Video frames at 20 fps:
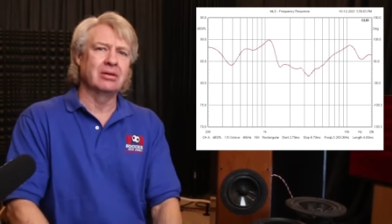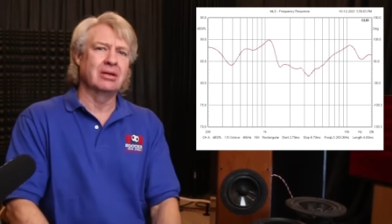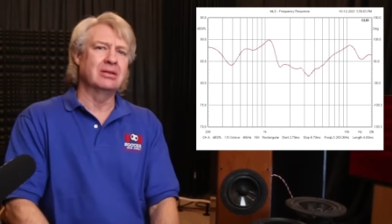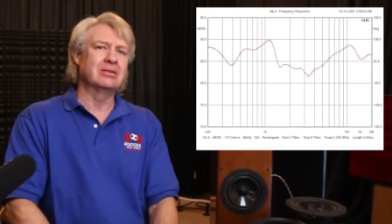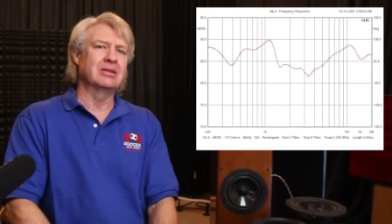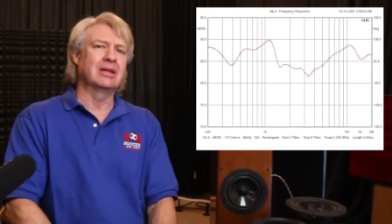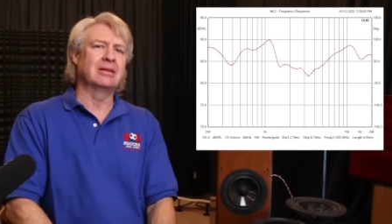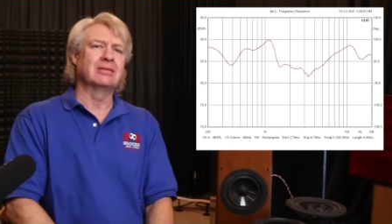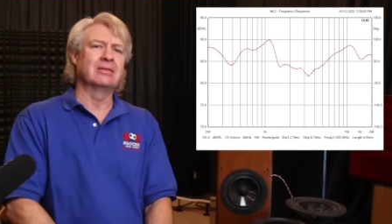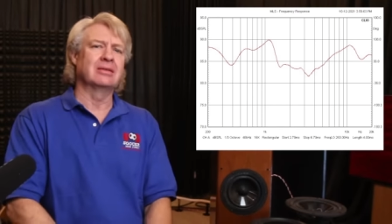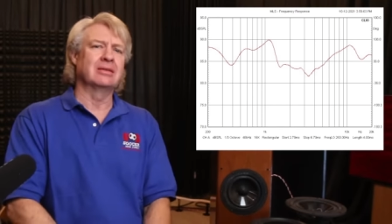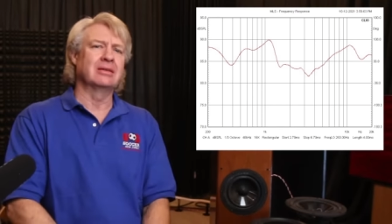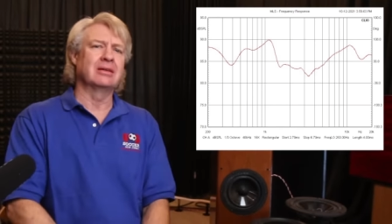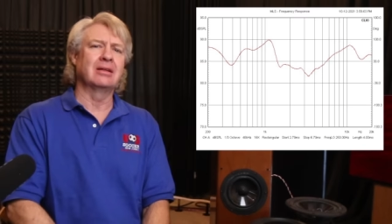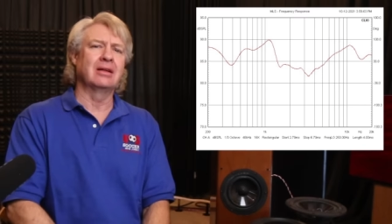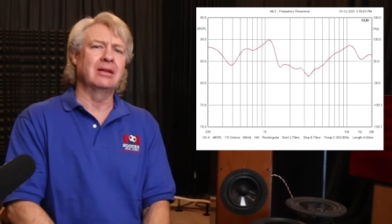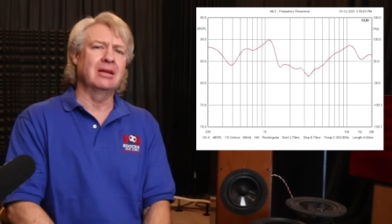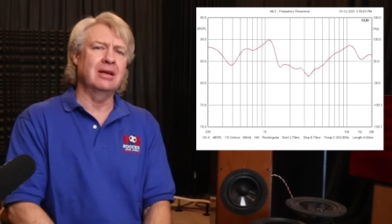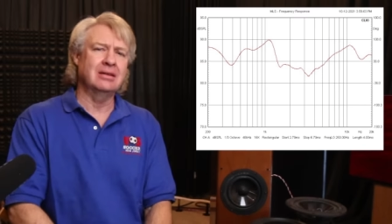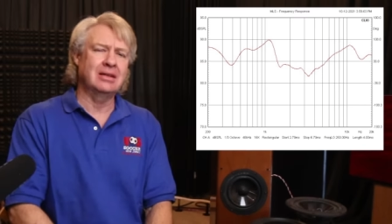That,
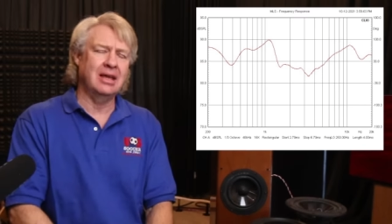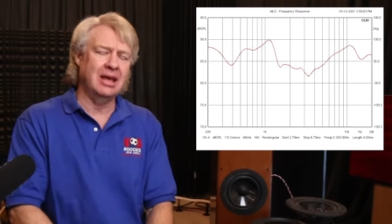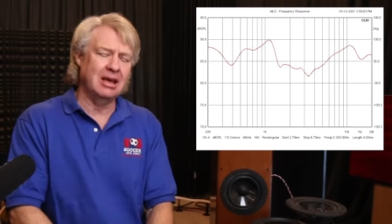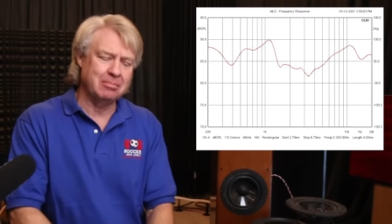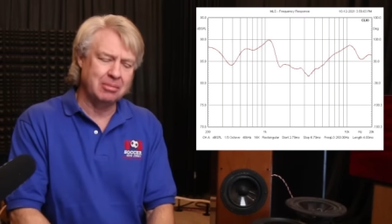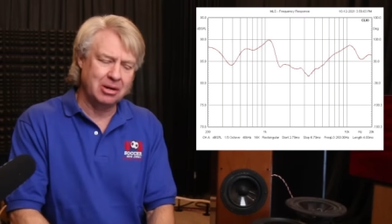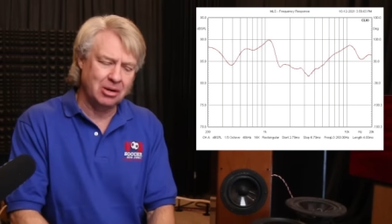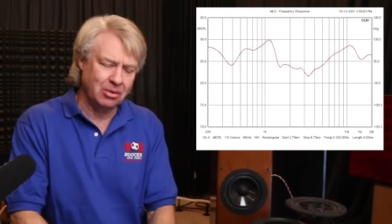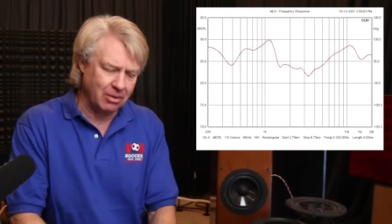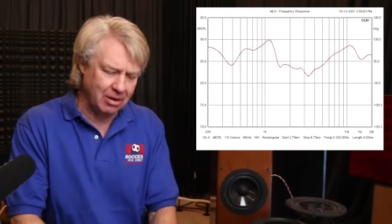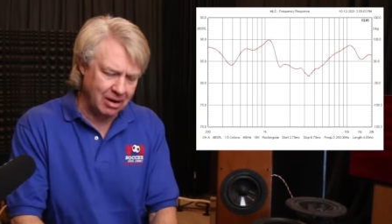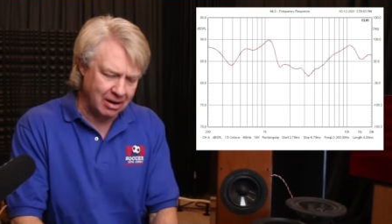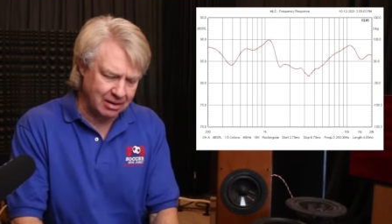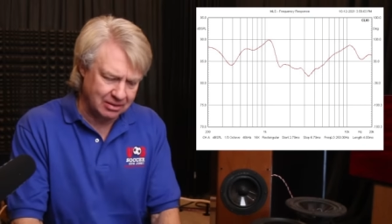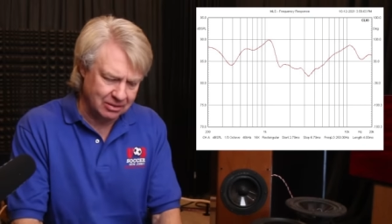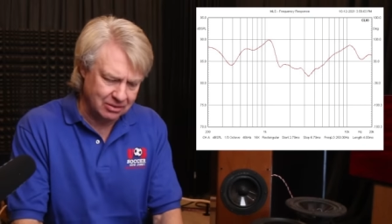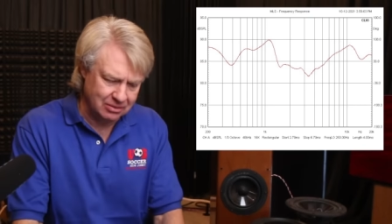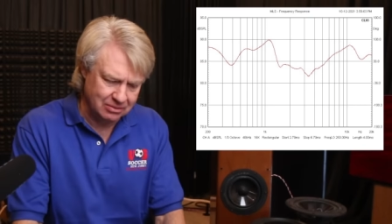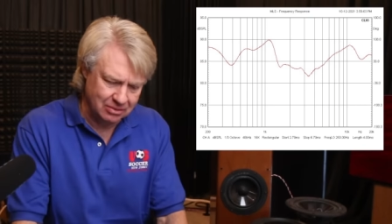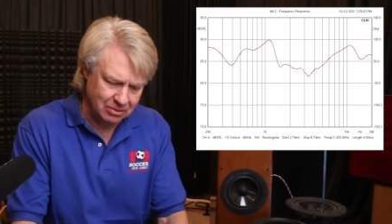that can't be right.
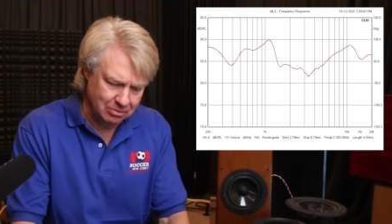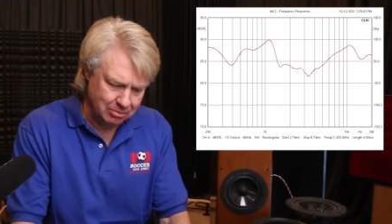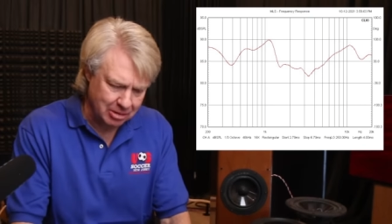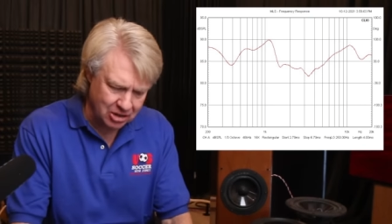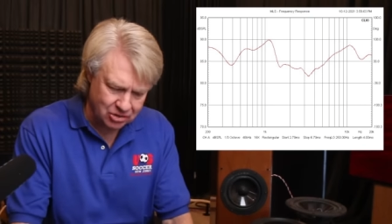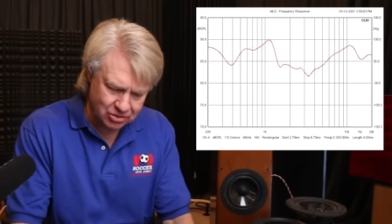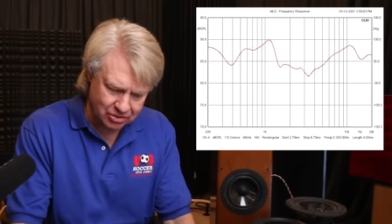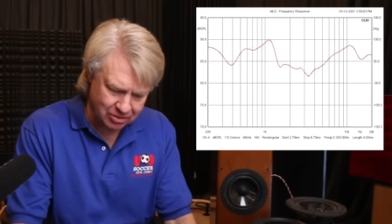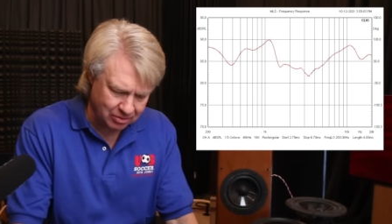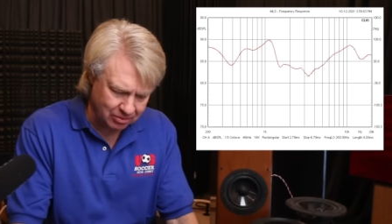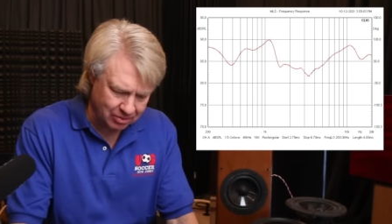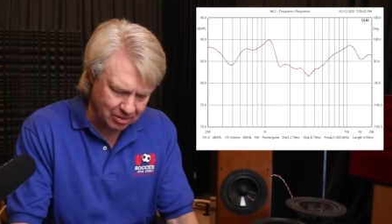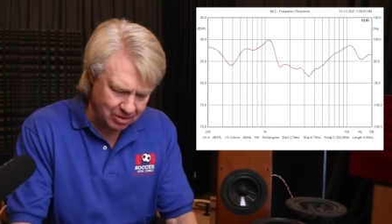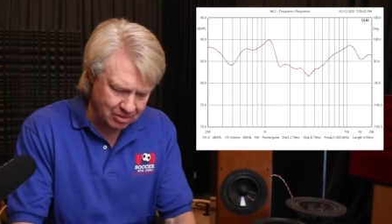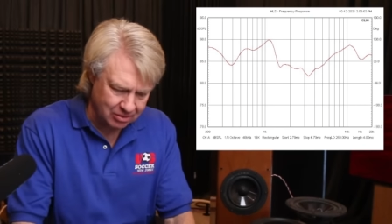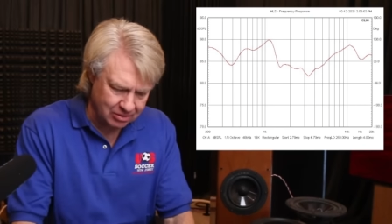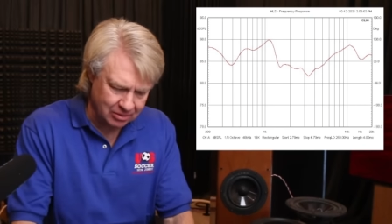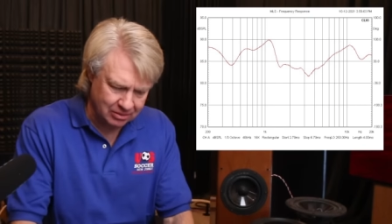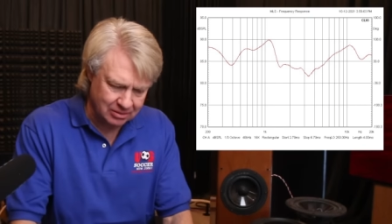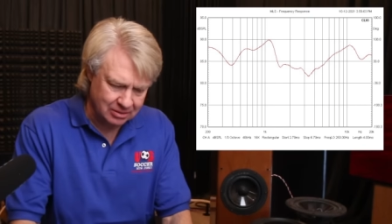You, you're measuring it
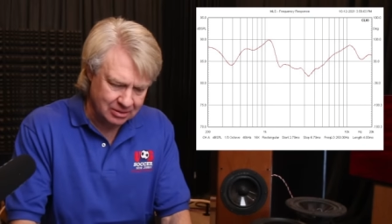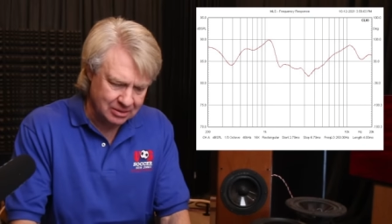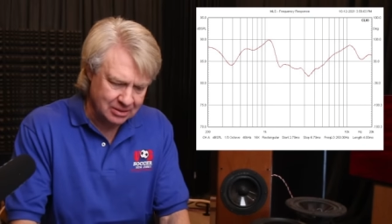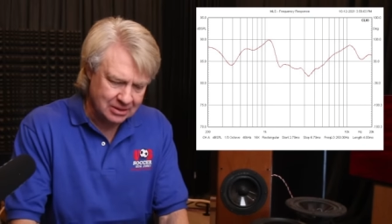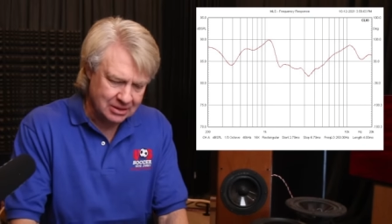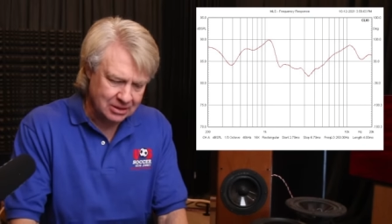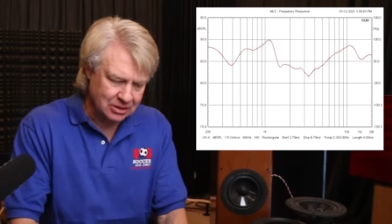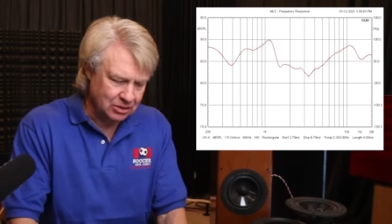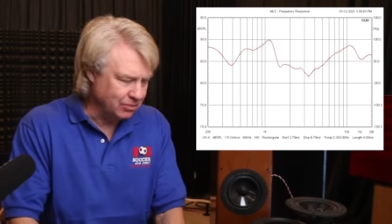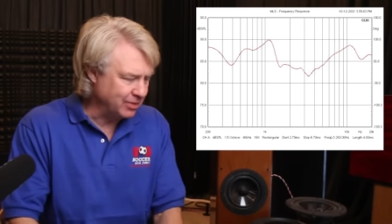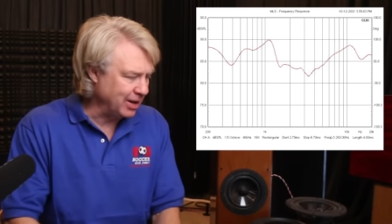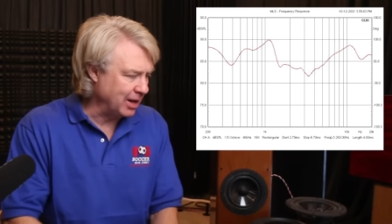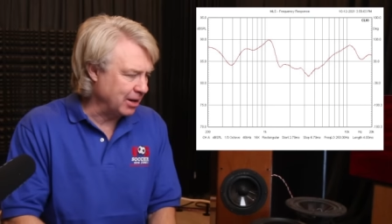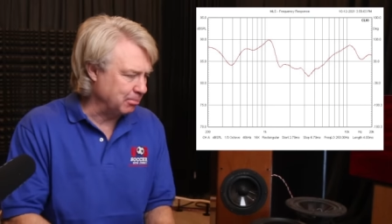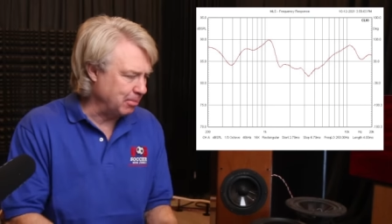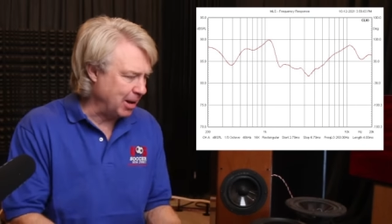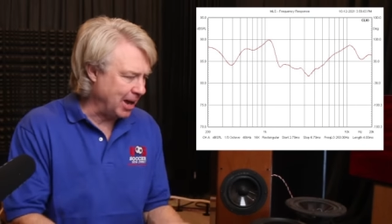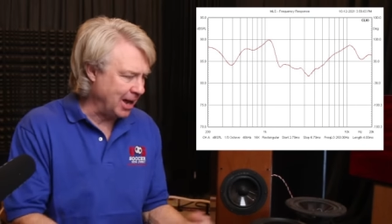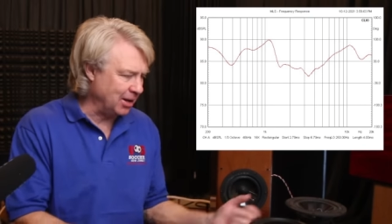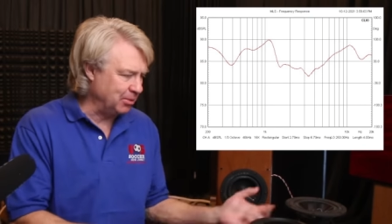wrong, or you've got a
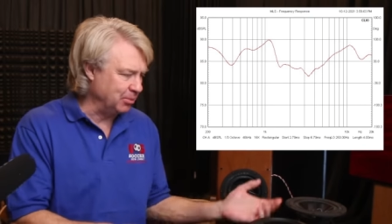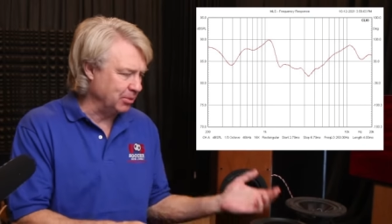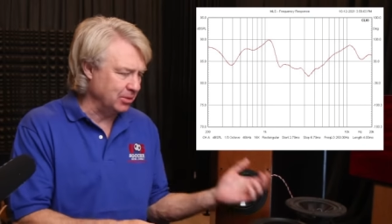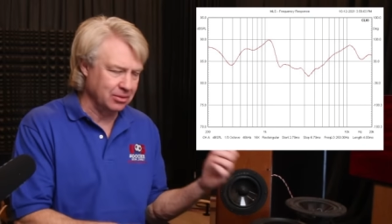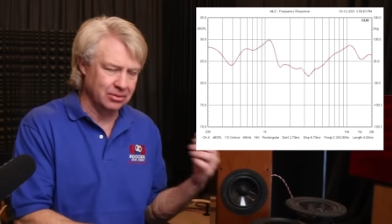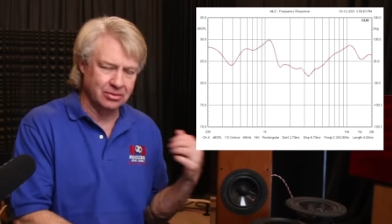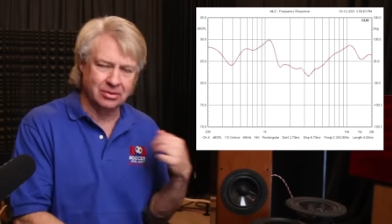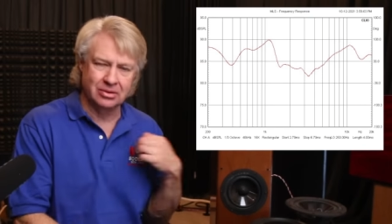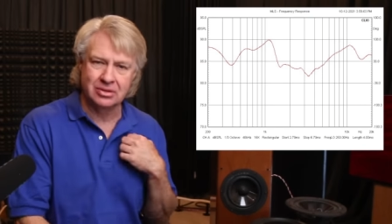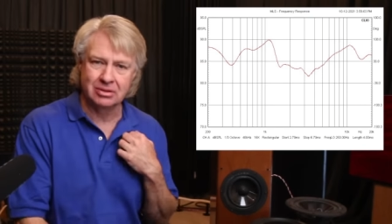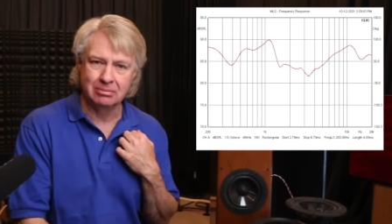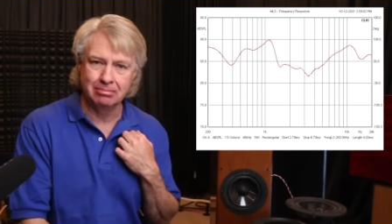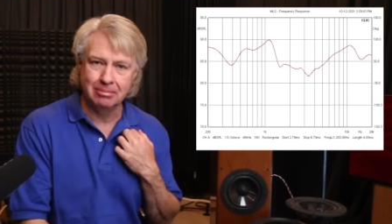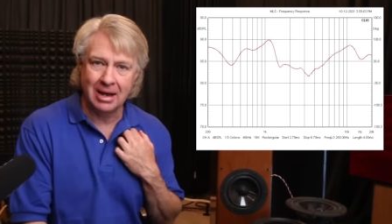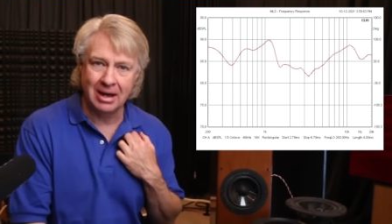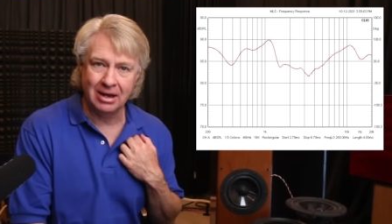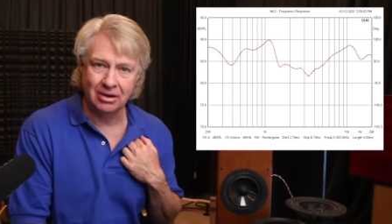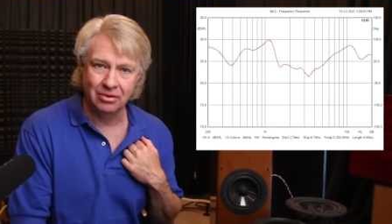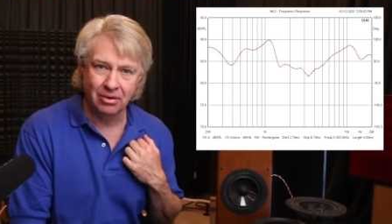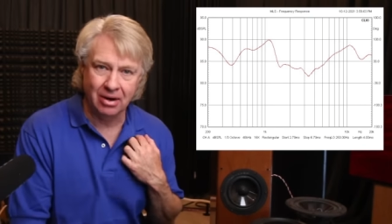bad one, or there's some
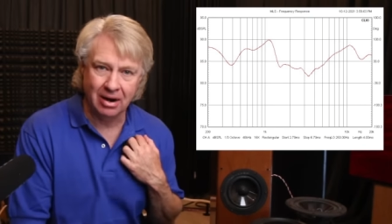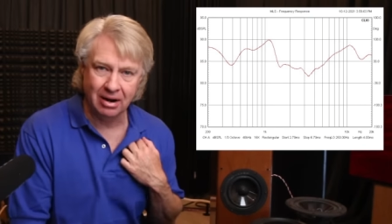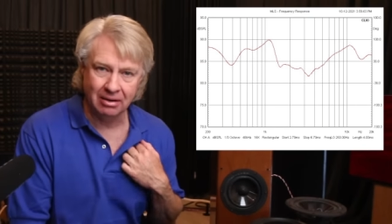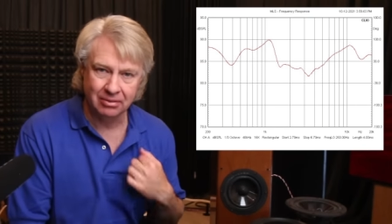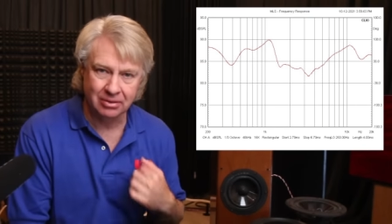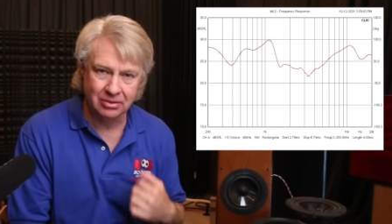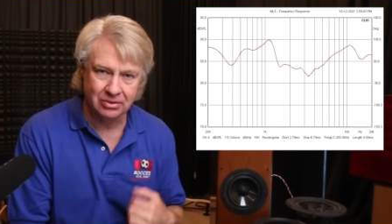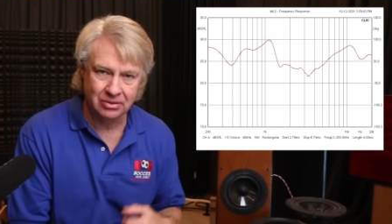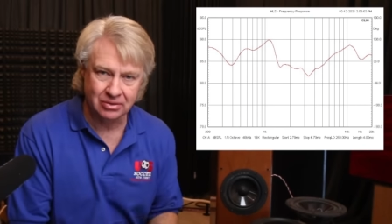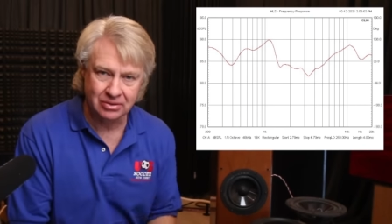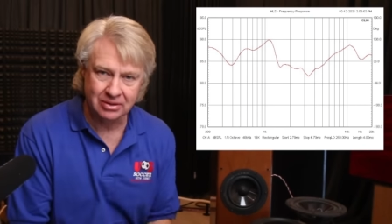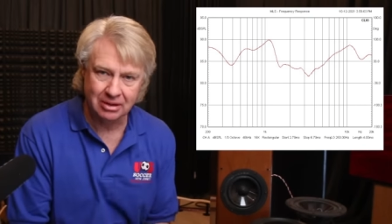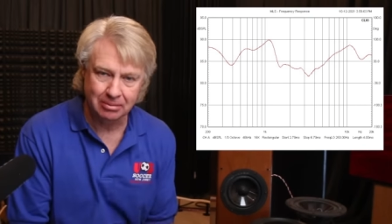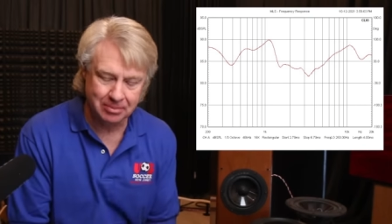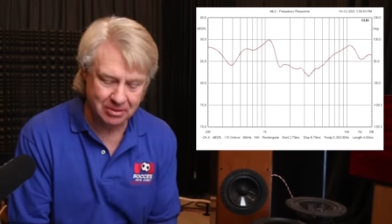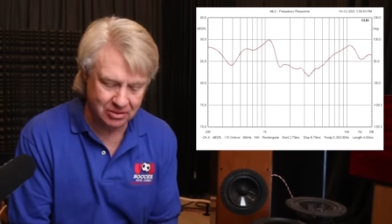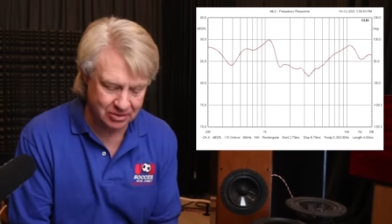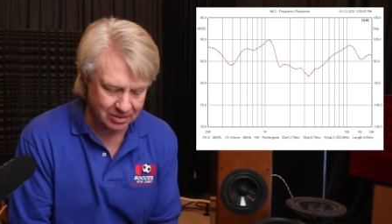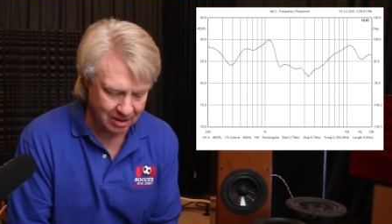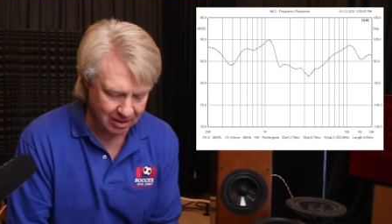bad drivers, or
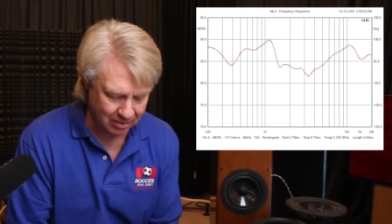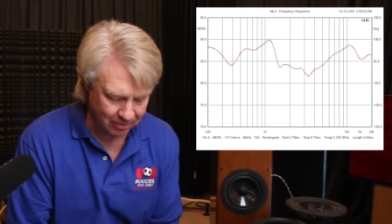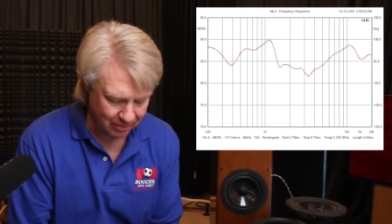something's not